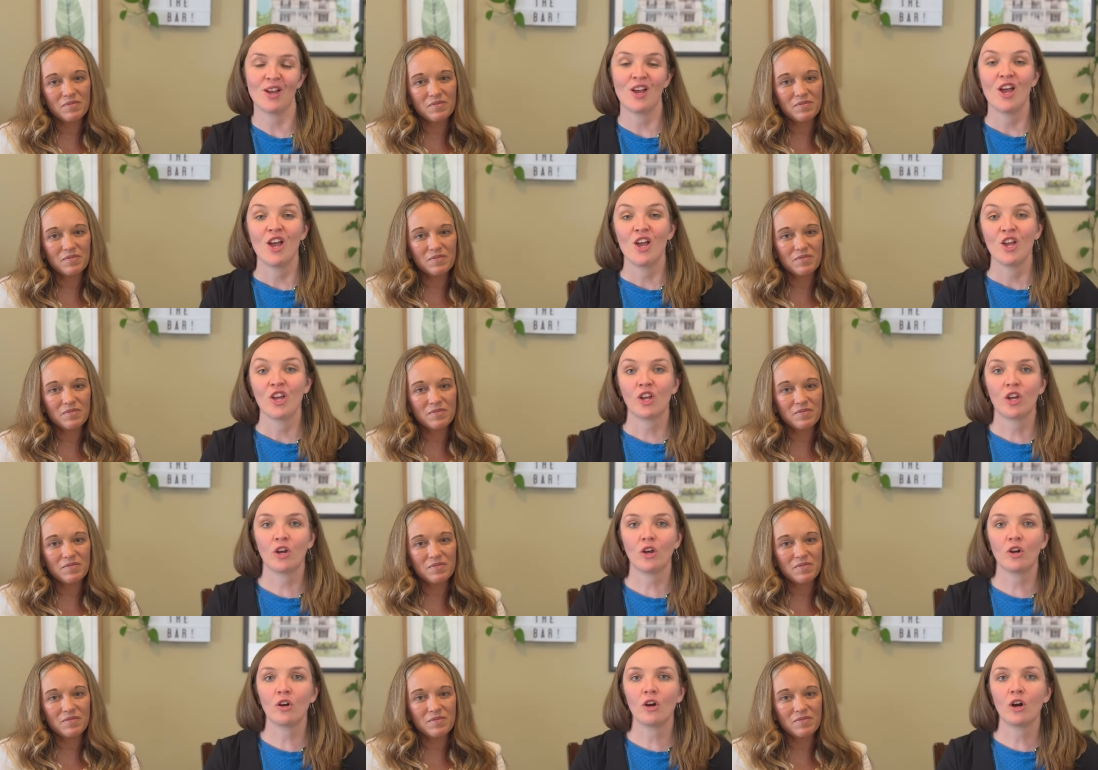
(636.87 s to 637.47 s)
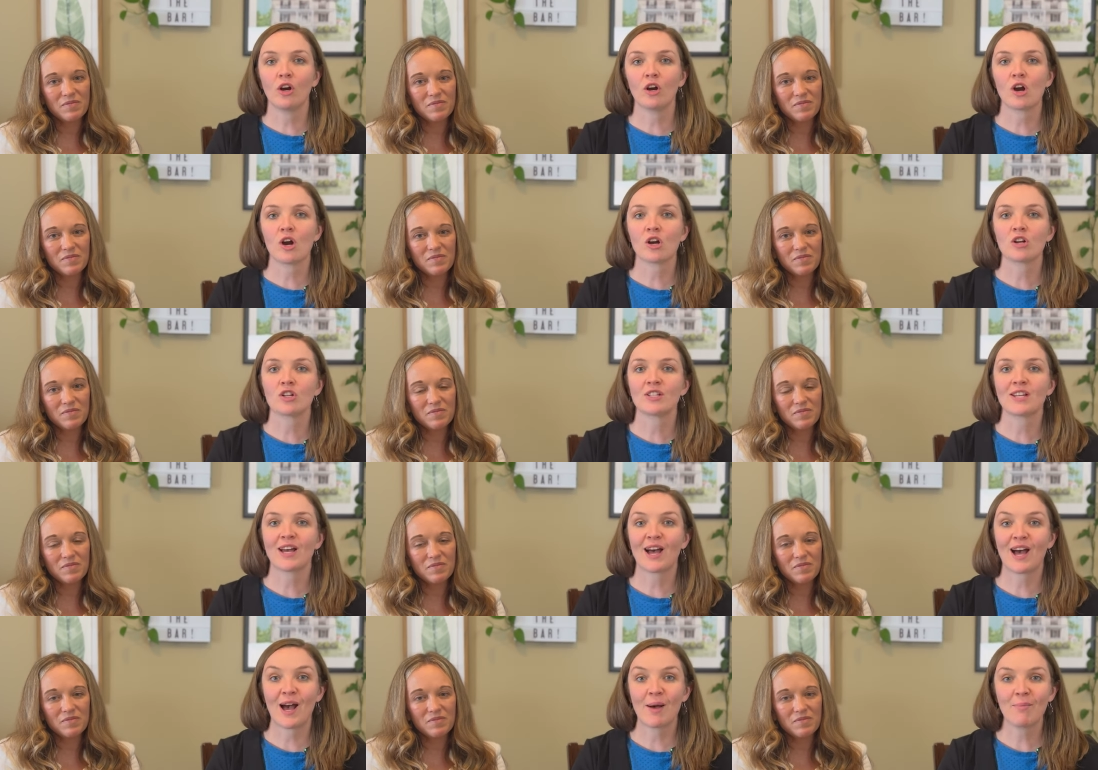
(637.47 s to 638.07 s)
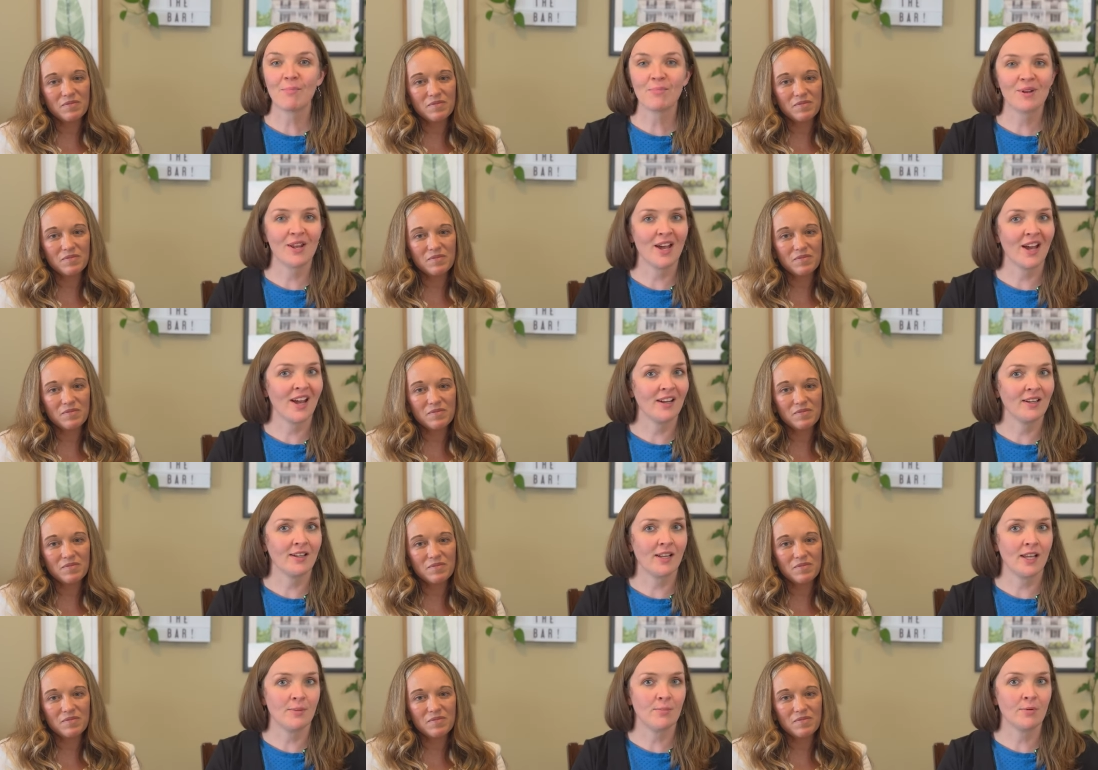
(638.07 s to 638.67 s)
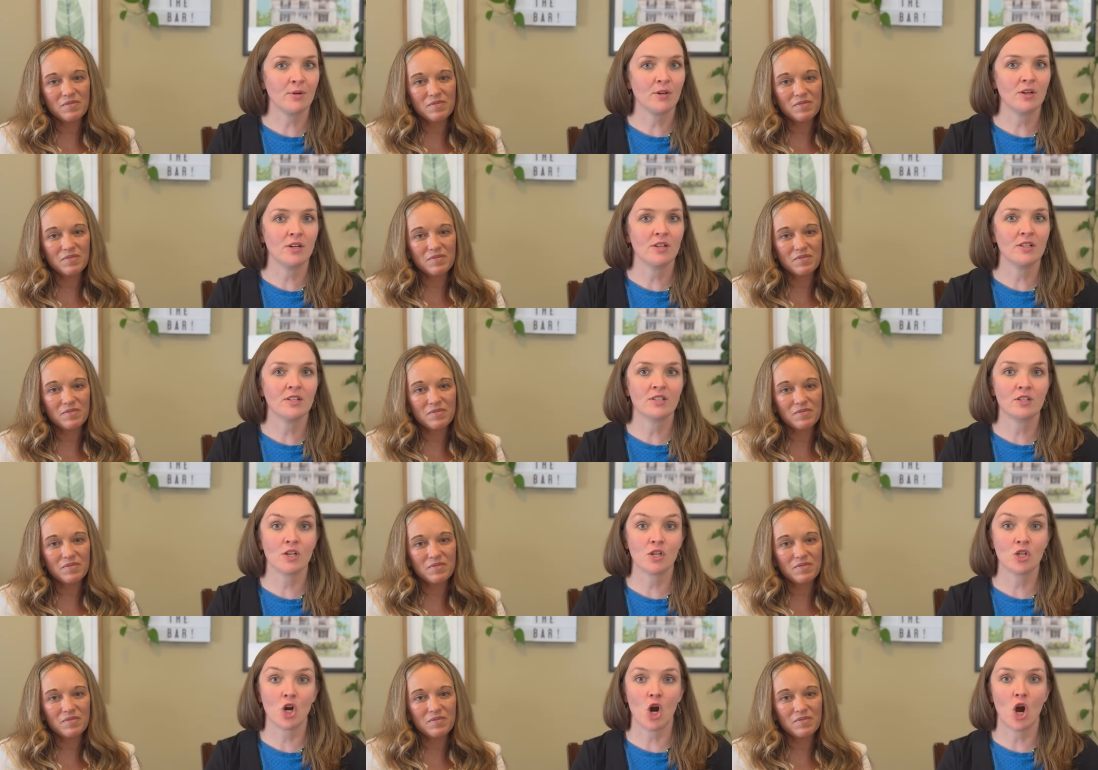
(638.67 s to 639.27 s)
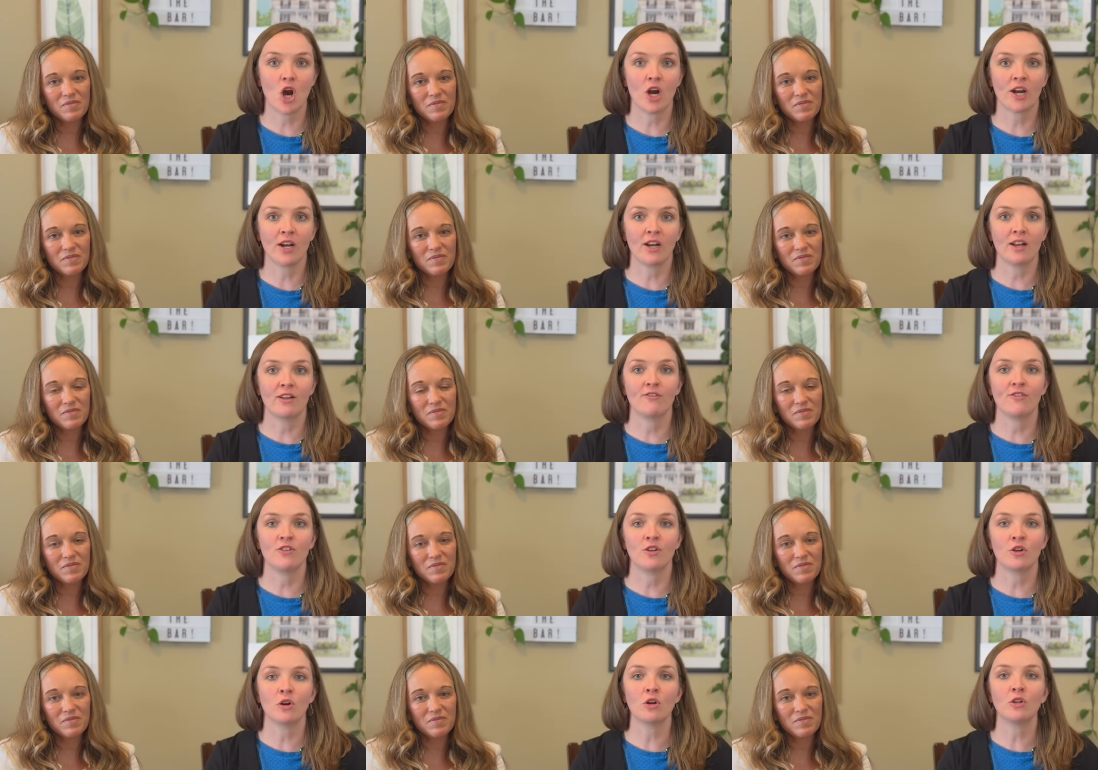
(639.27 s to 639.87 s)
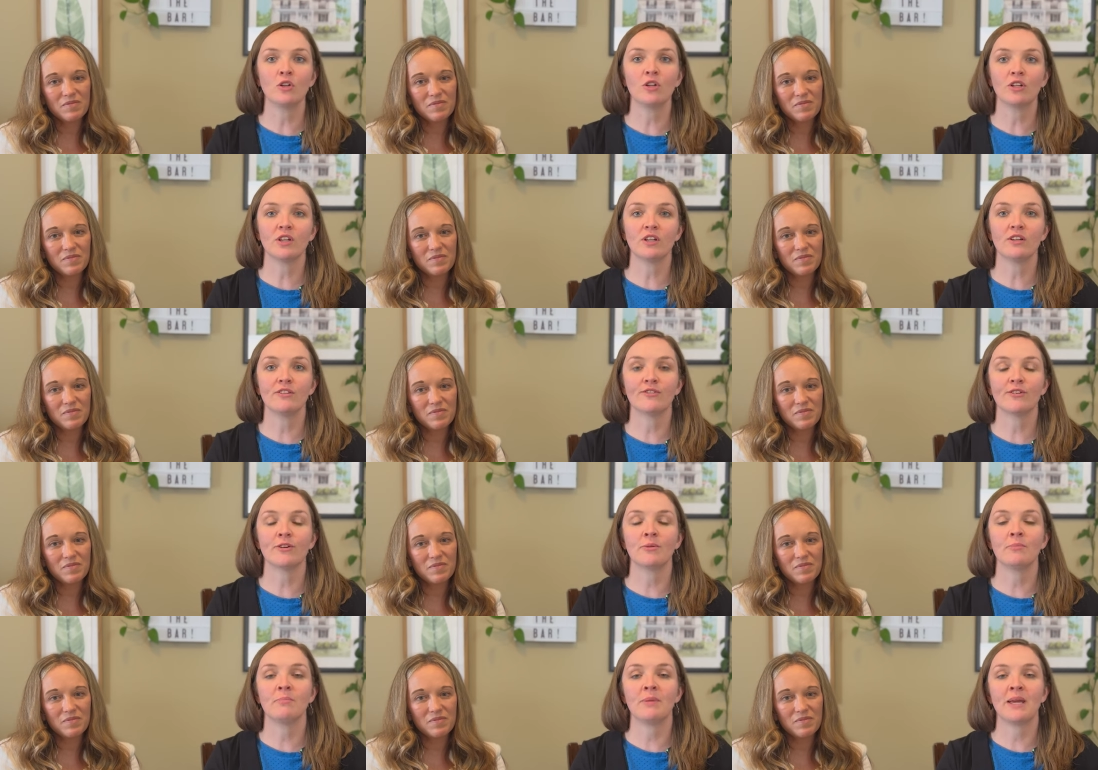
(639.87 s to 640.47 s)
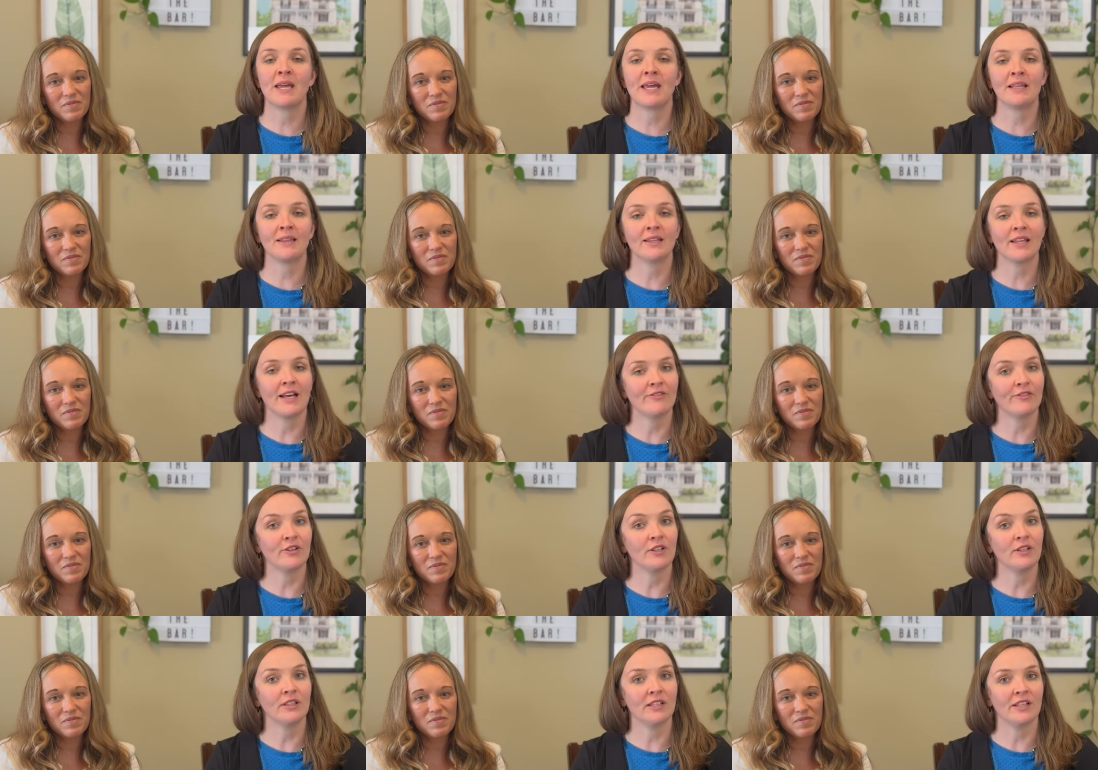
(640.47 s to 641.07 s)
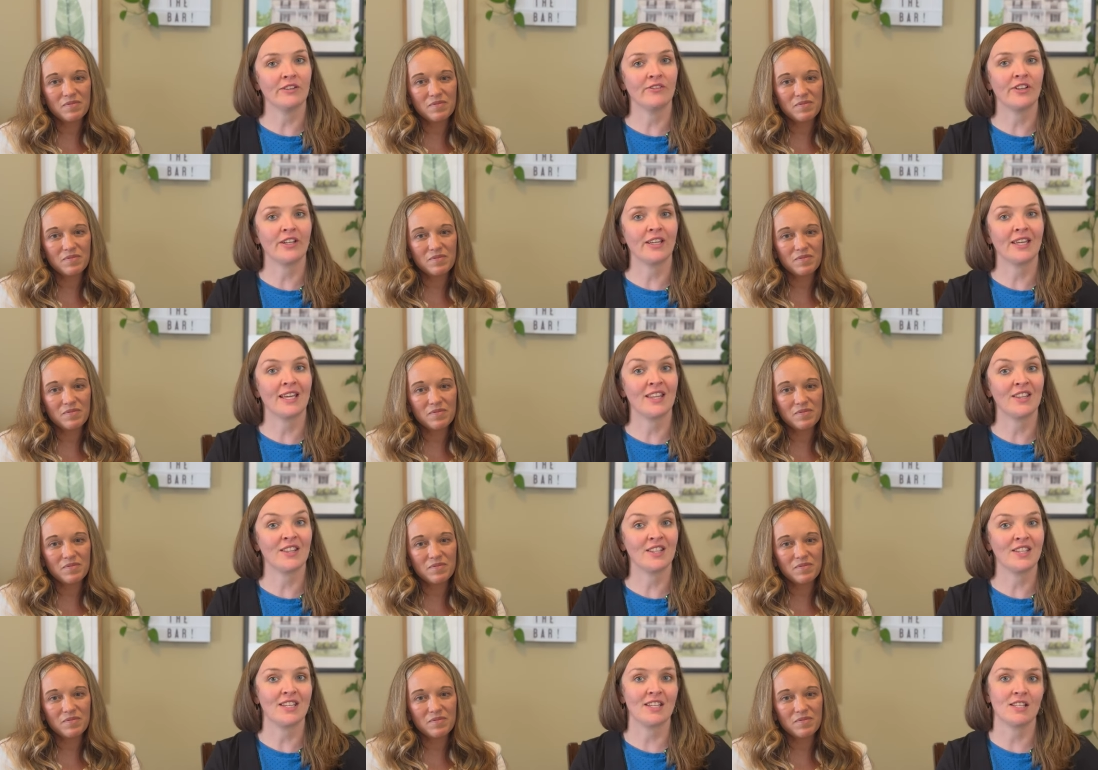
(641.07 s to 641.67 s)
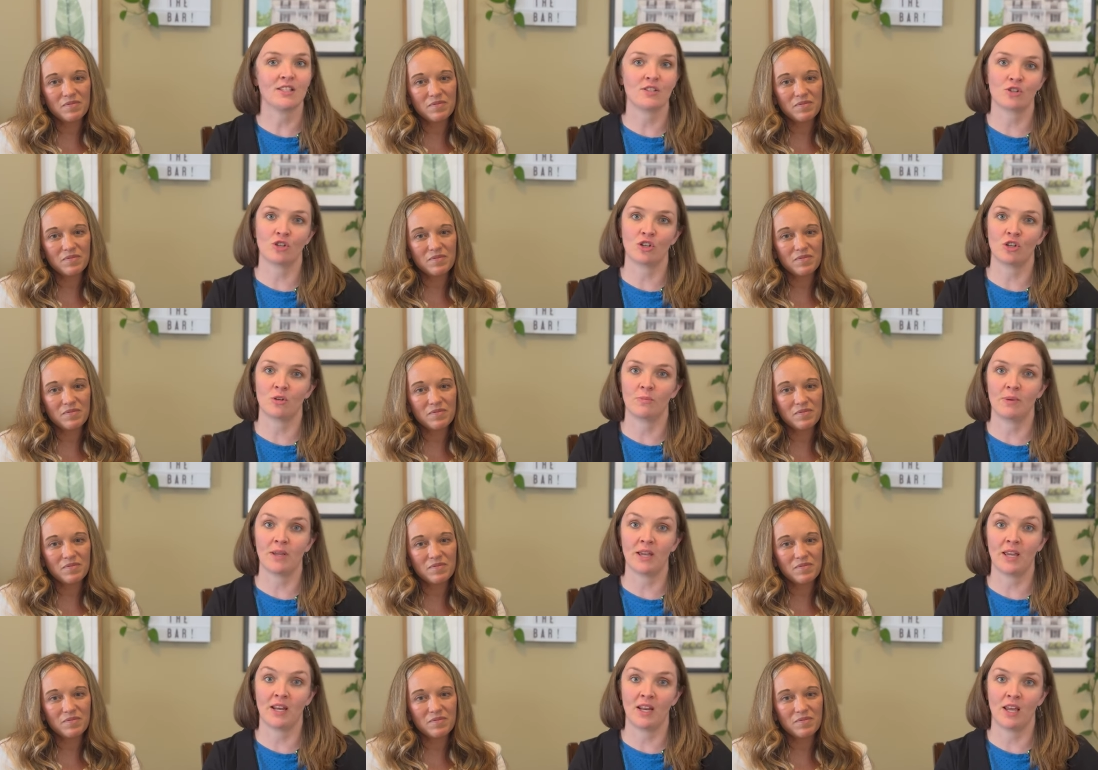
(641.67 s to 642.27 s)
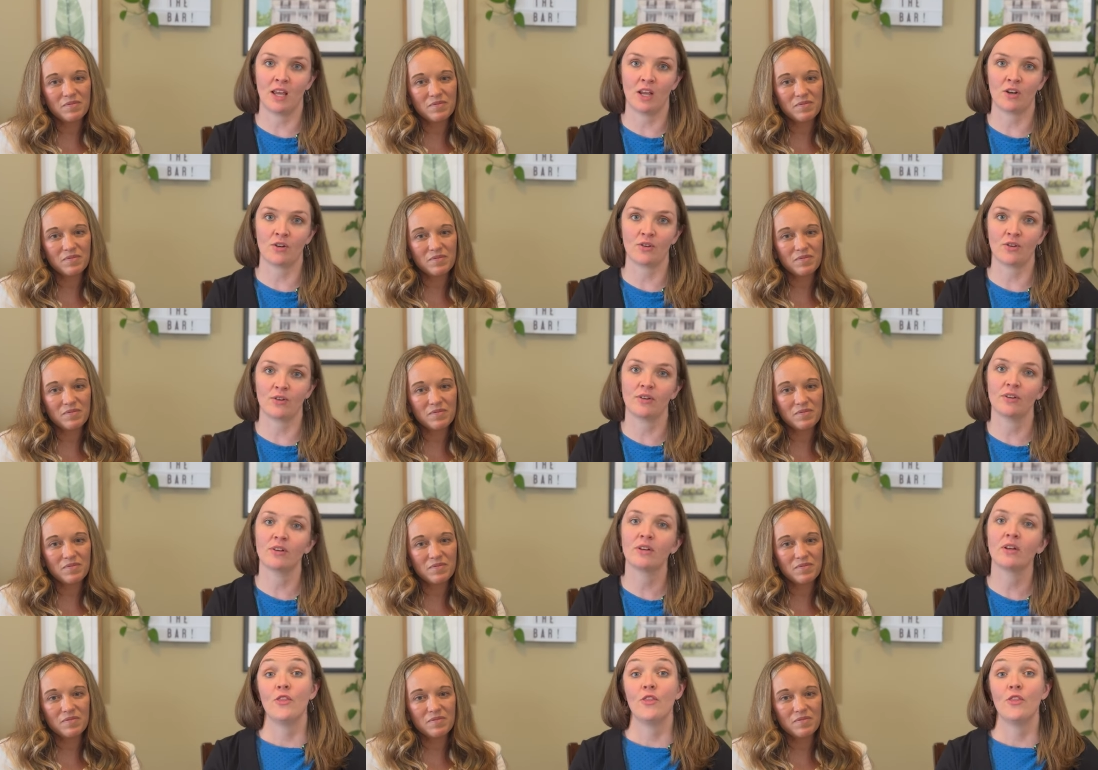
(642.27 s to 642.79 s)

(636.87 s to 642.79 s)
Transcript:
Speaker 1: Here are our top nine neighborhoods to target if you're looking for main level living in the Eastern Panhandle.